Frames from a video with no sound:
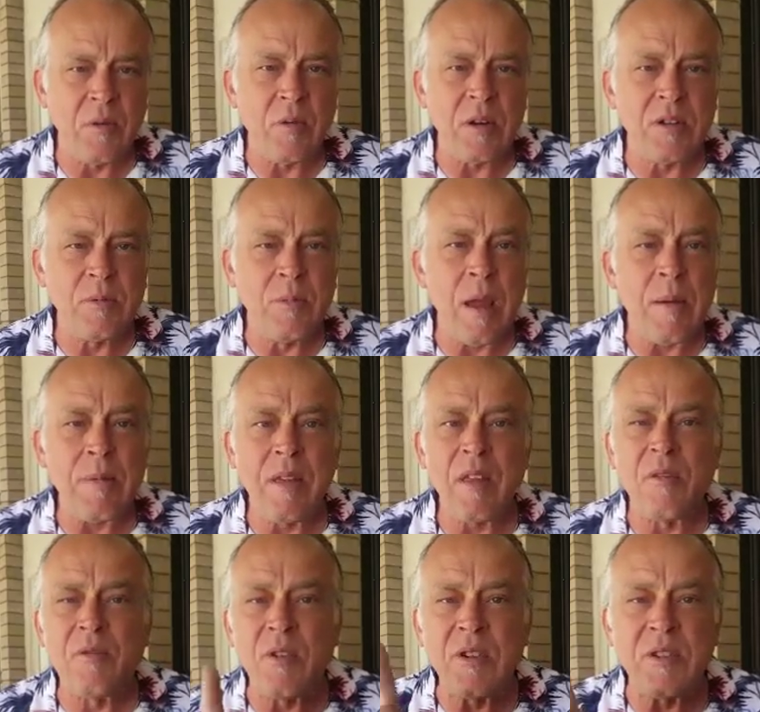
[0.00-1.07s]
which may be
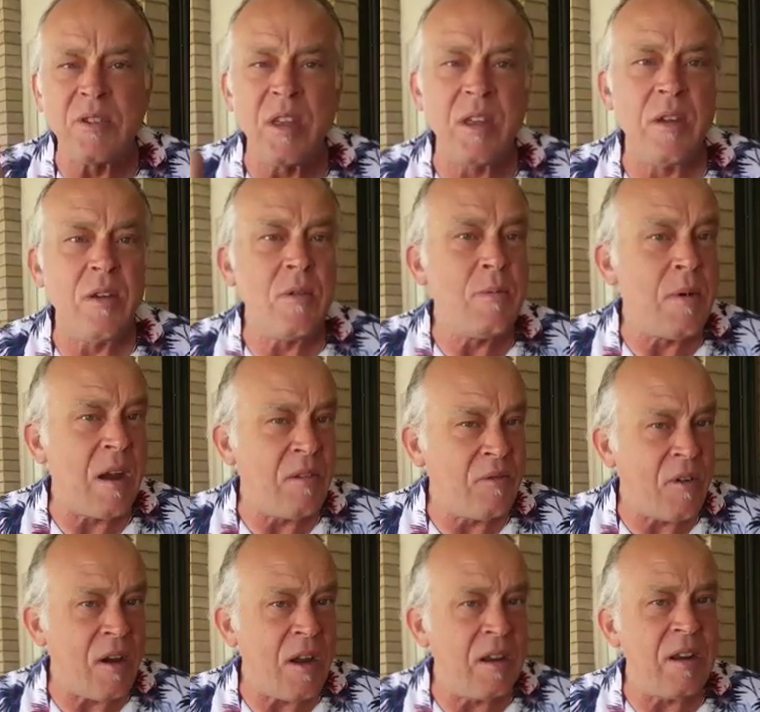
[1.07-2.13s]
the first thing you might
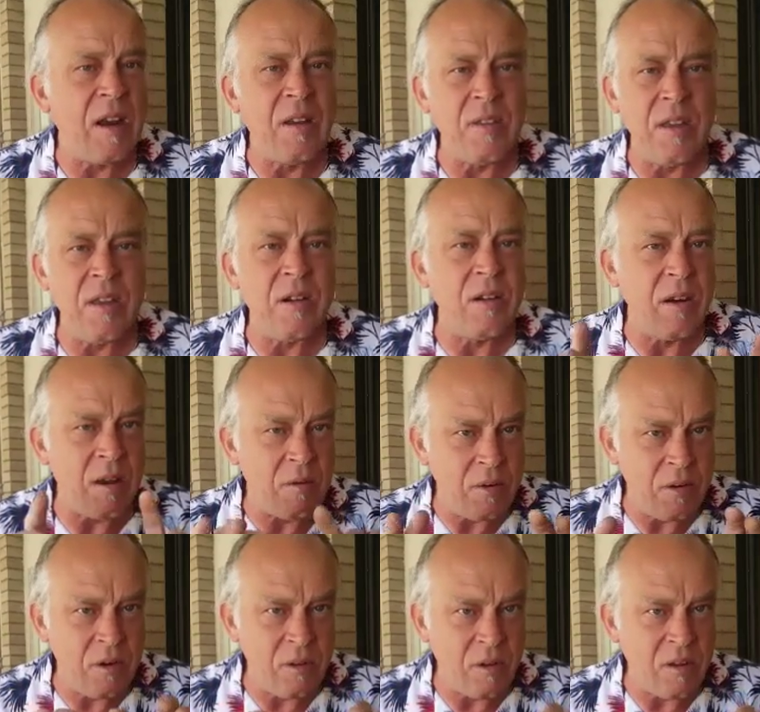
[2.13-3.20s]
find on the internet
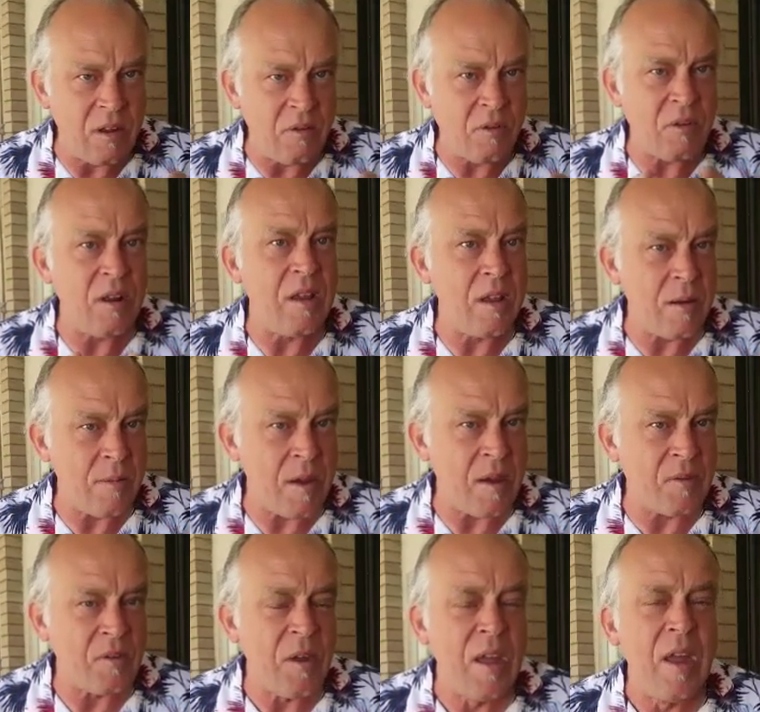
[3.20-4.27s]
when you're looking for
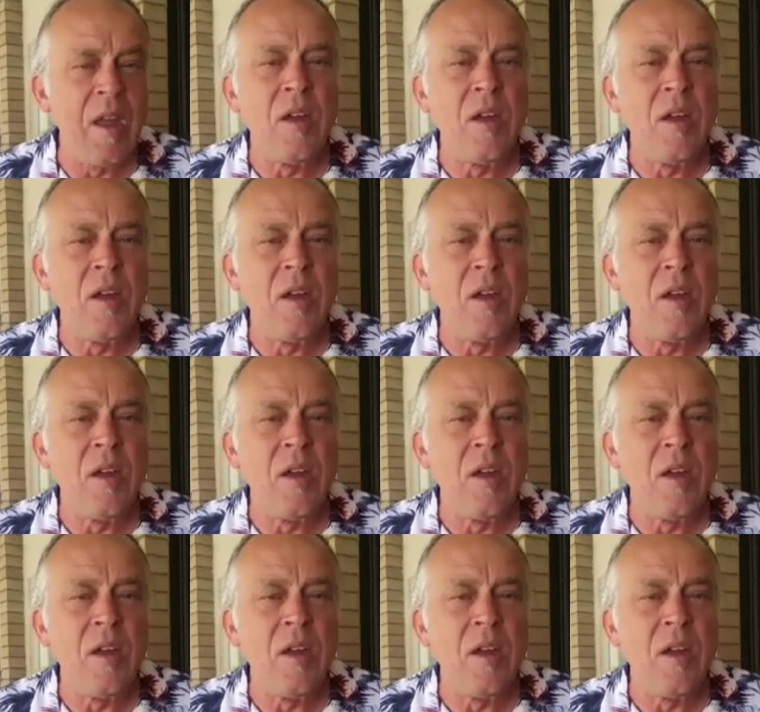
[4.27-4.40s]
EMFs.